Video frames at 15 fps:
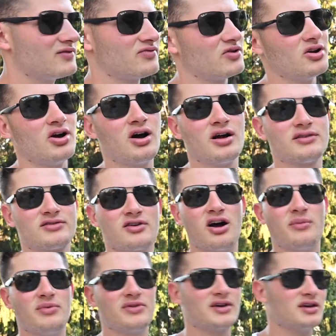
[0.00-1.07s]
if they're not
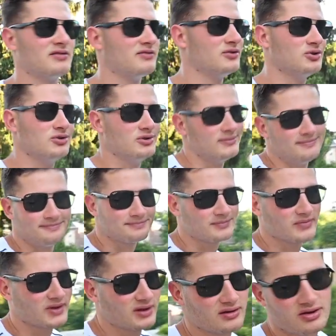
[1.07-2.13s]
stopping to get food. And
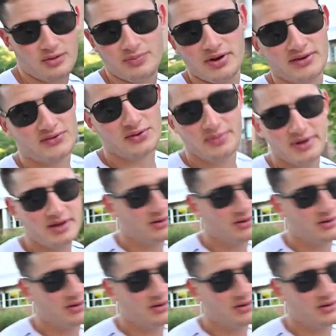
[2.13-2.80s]
good place to be.